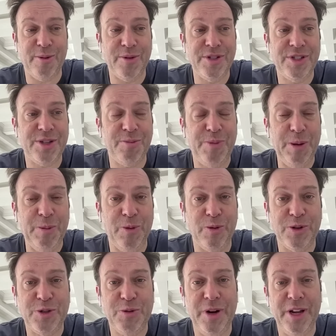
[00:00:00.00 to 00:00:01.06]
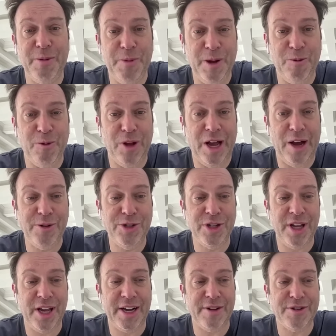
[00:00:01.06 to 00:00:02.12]
Some people were tweeting at me, well, how
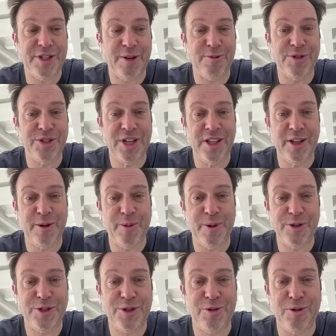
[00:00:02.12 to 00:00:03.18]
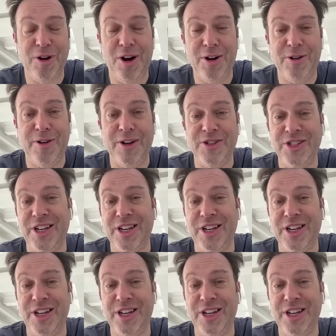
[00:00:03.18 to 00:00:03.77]
would you like it if someone said that about Toronto?